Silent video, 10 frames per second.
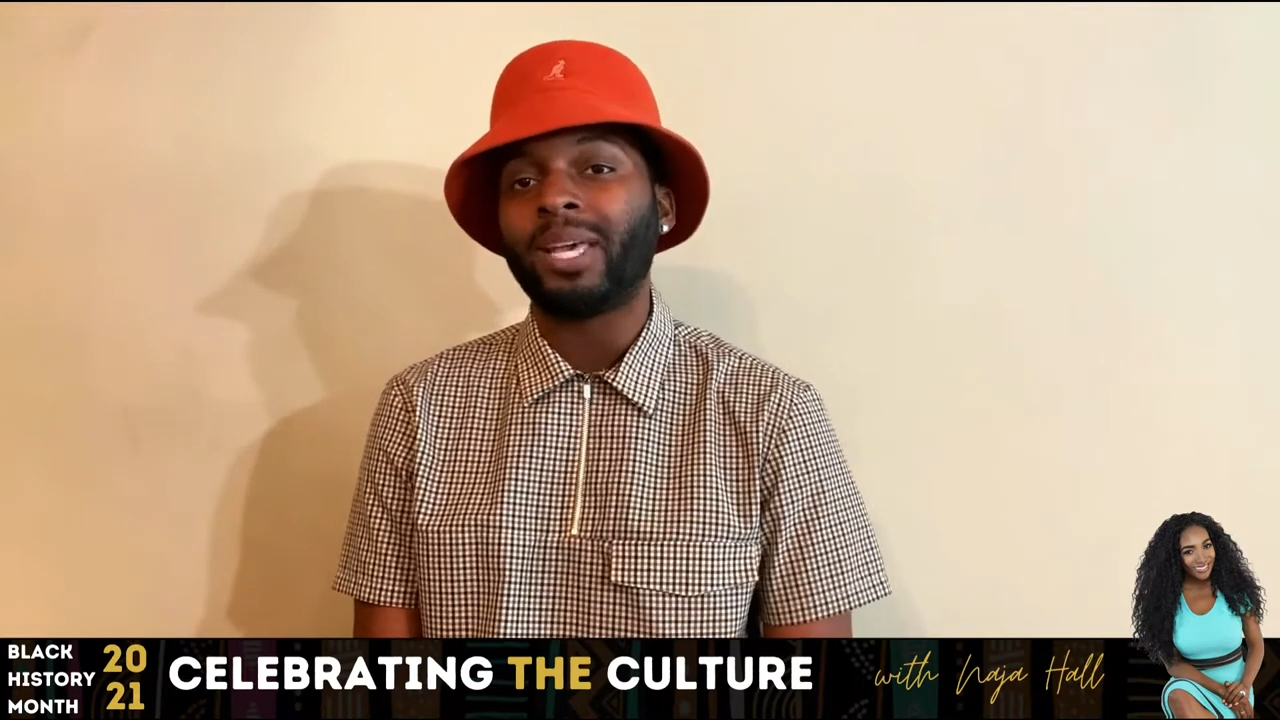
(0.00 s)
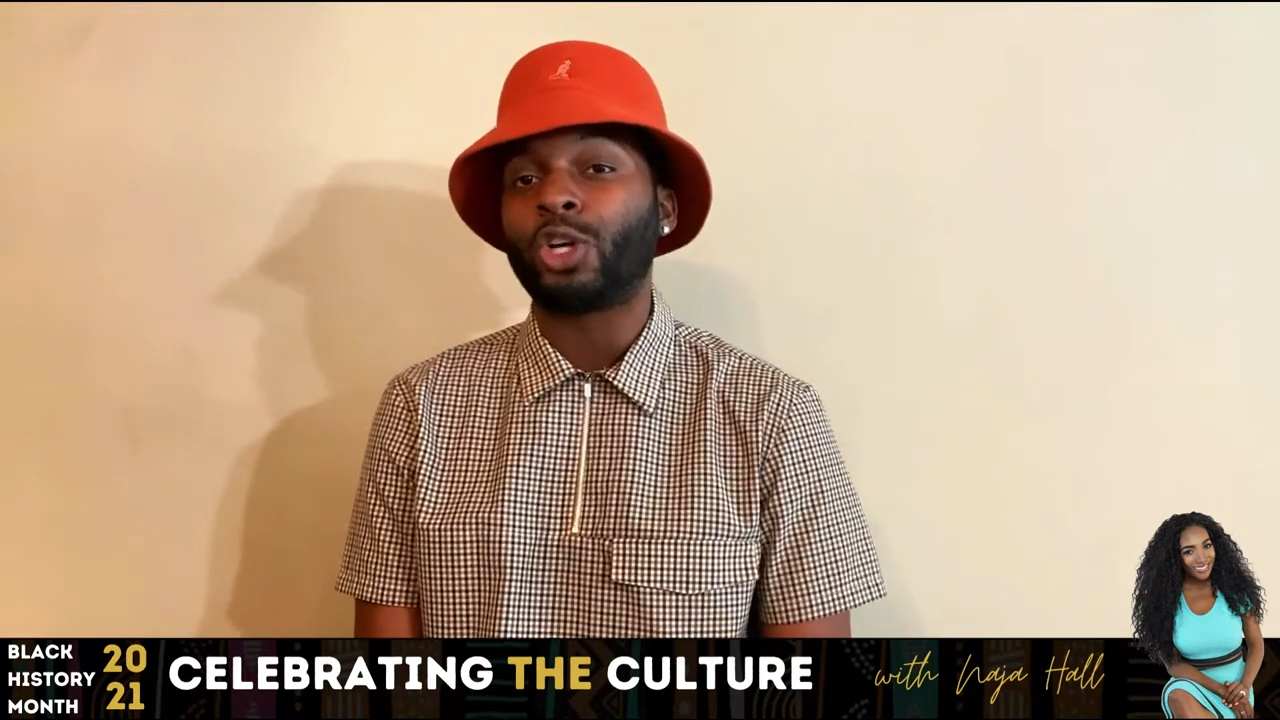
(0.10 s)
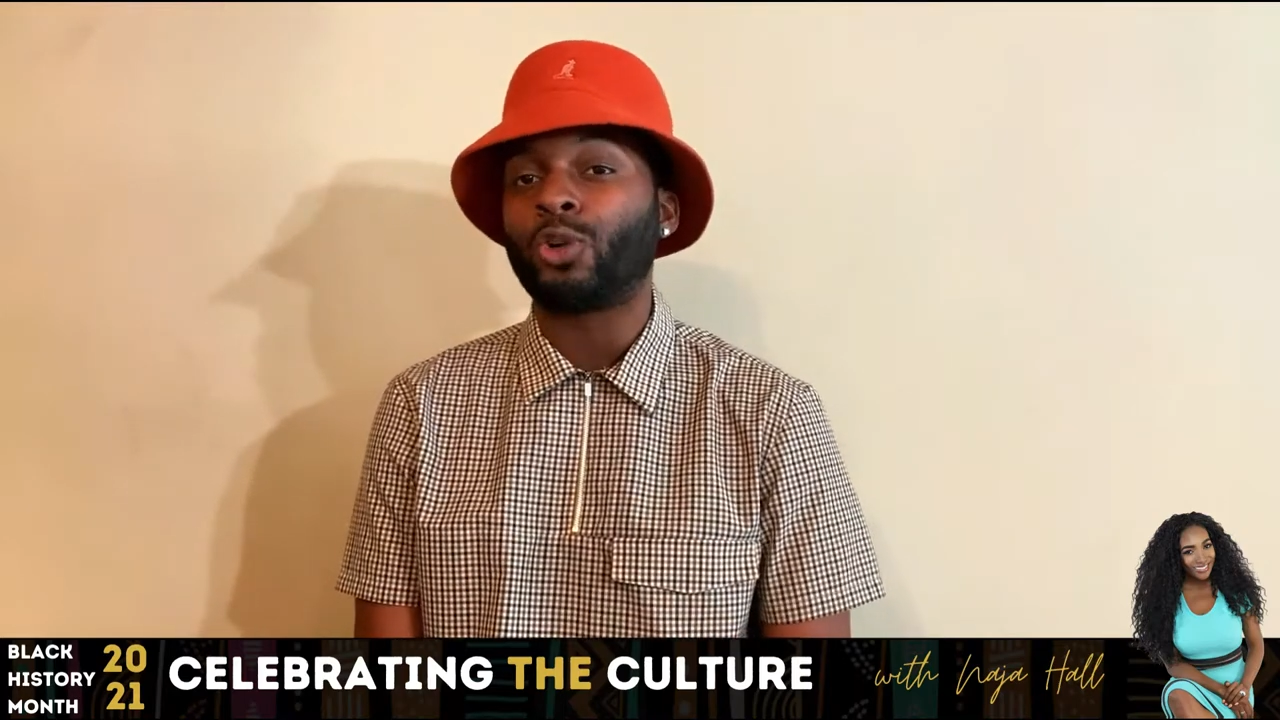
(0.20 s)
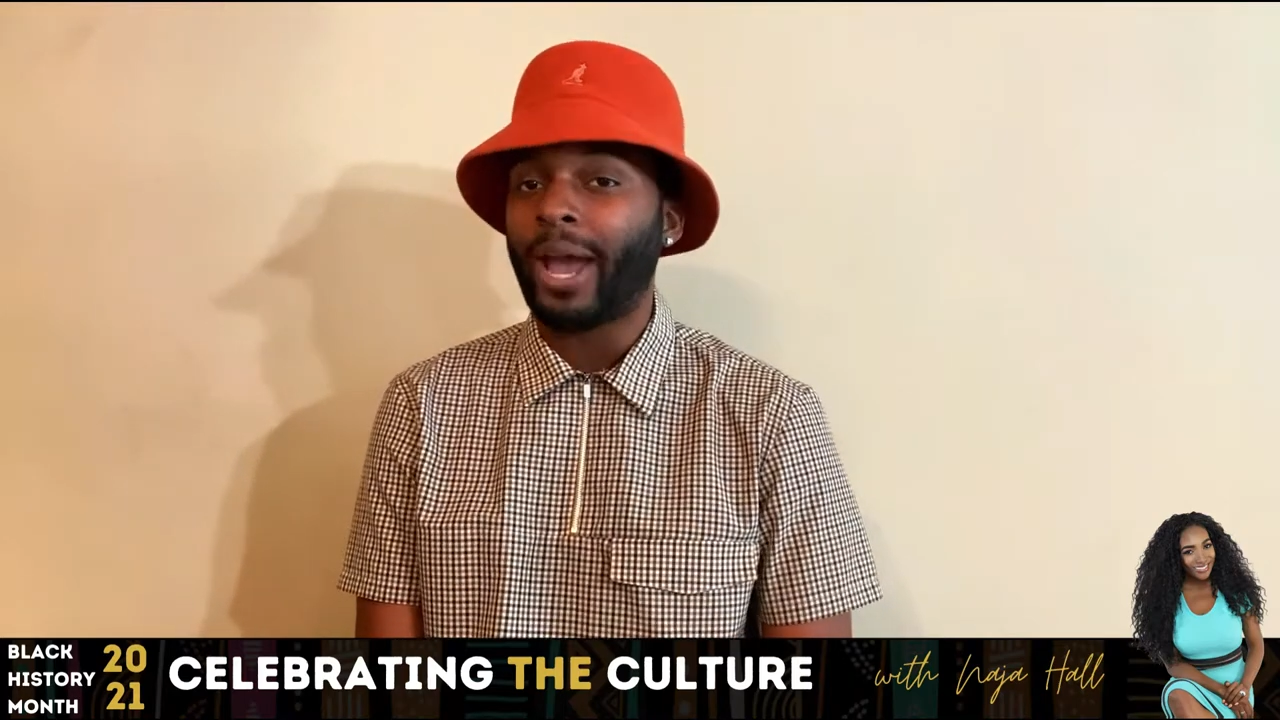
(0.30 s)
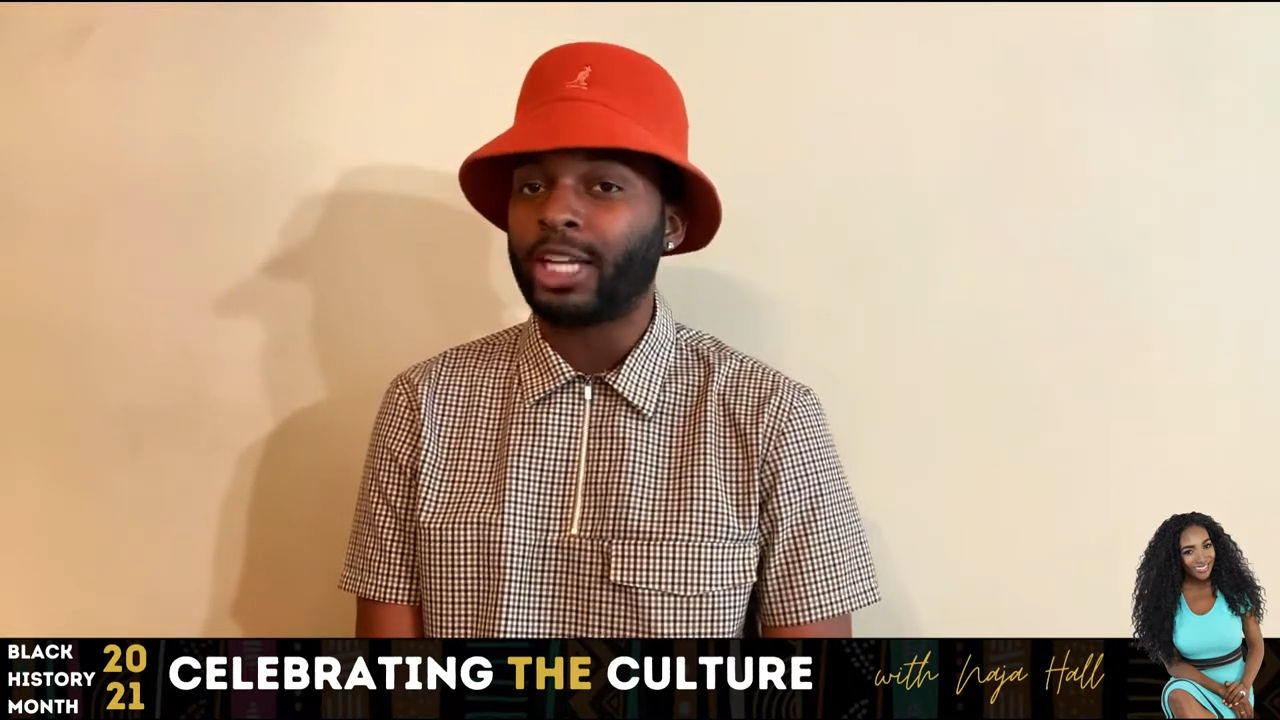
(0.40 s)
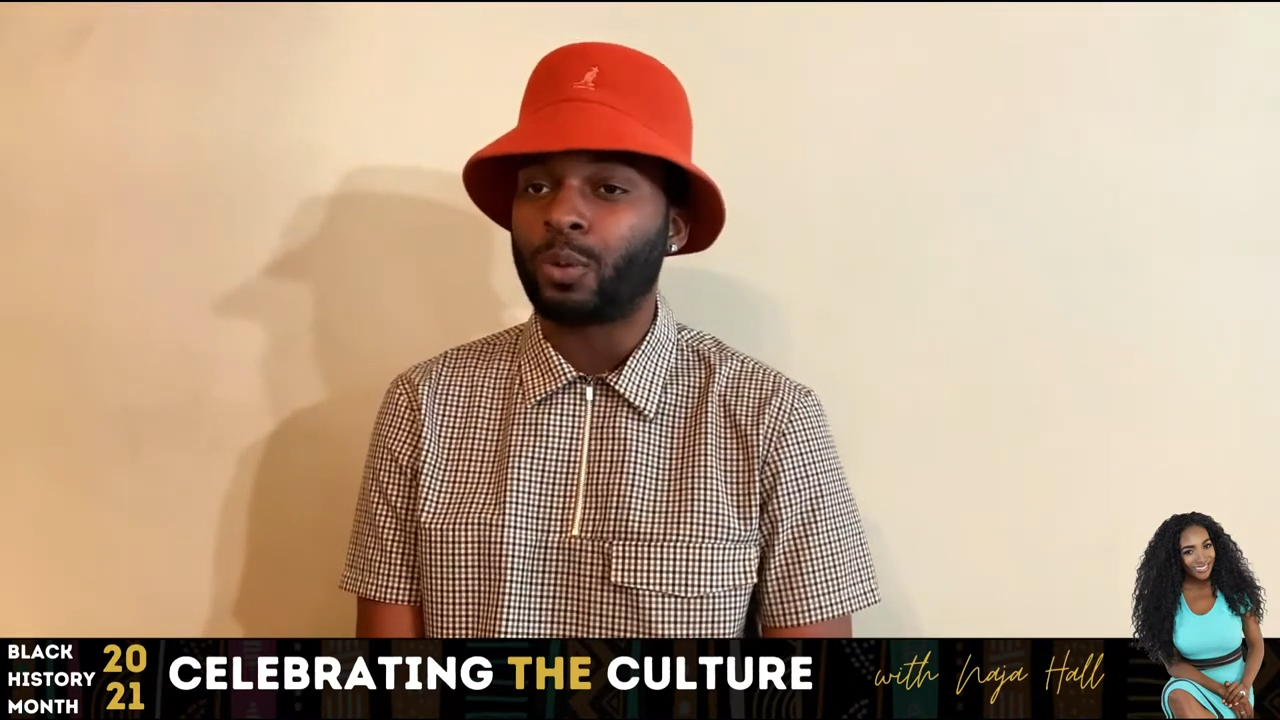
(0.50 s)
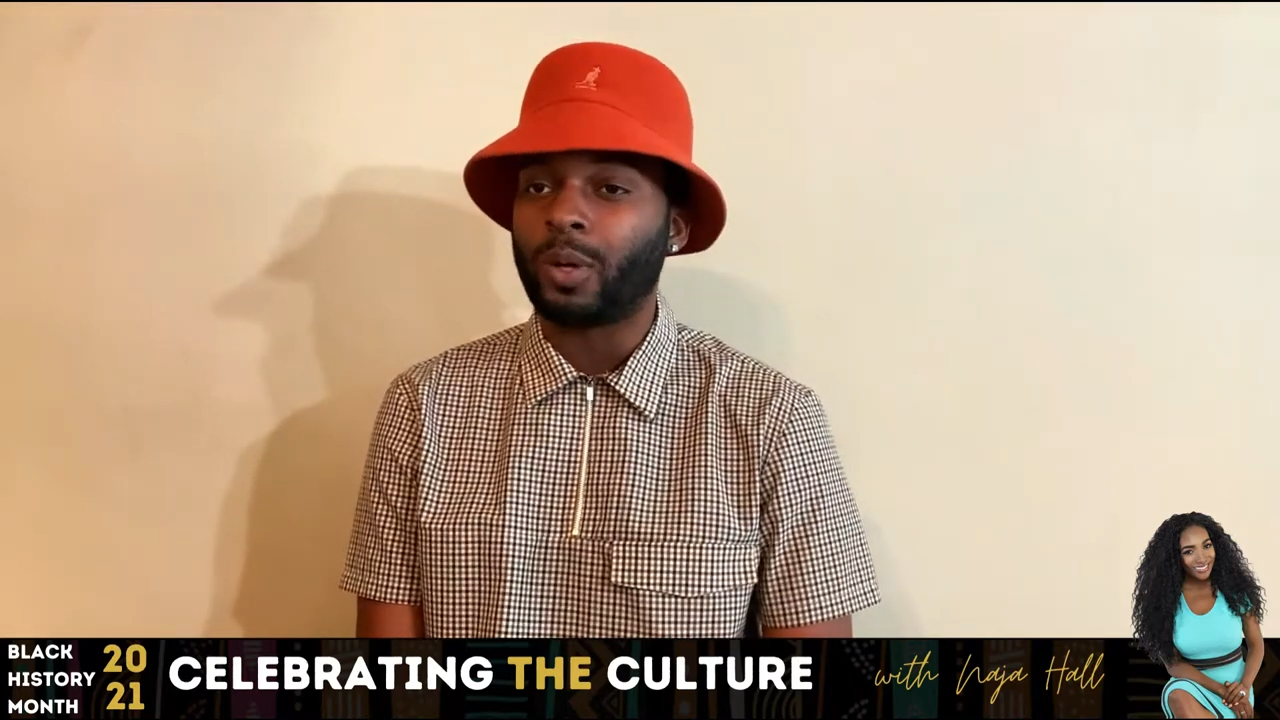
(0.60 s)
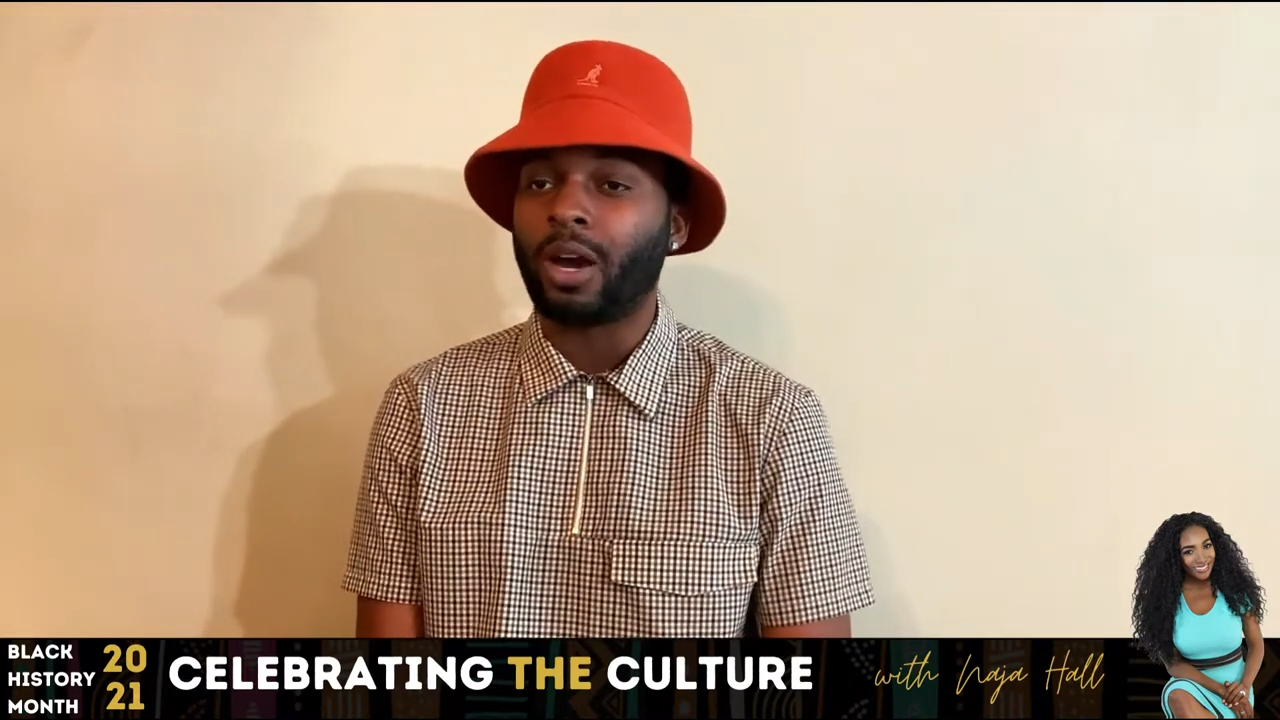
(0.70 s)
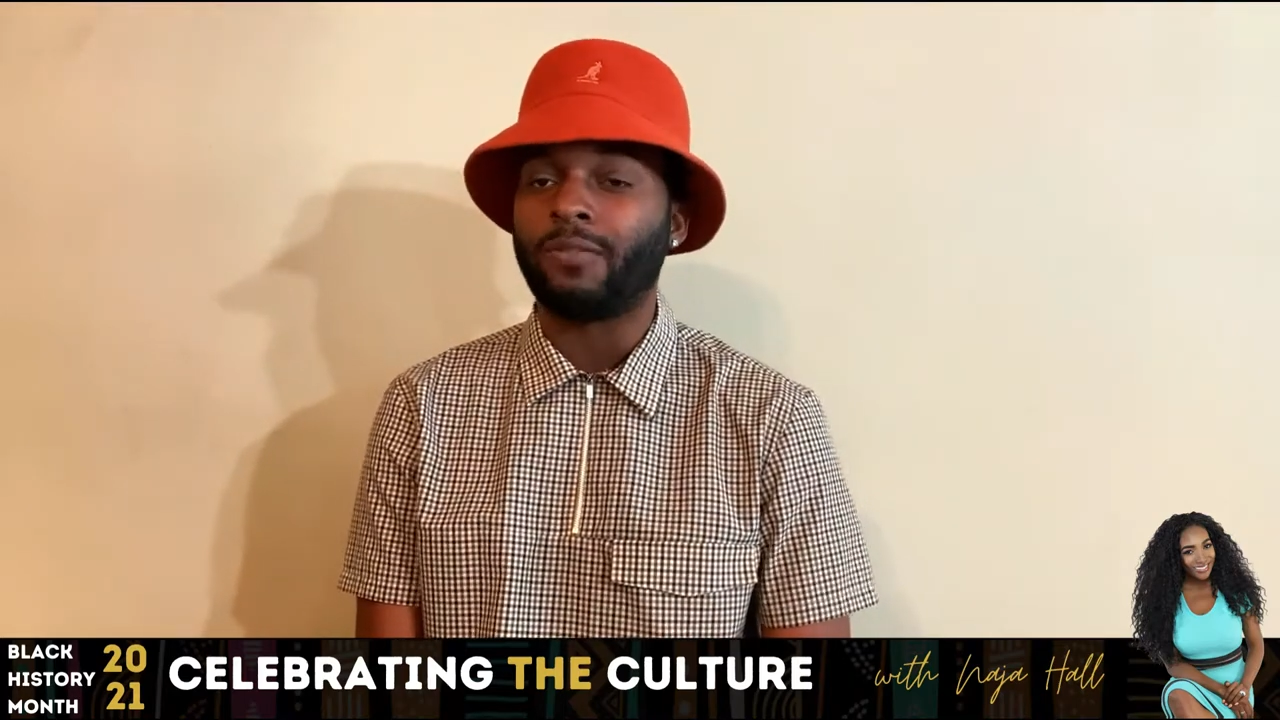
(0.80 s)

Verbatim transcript: a graduate of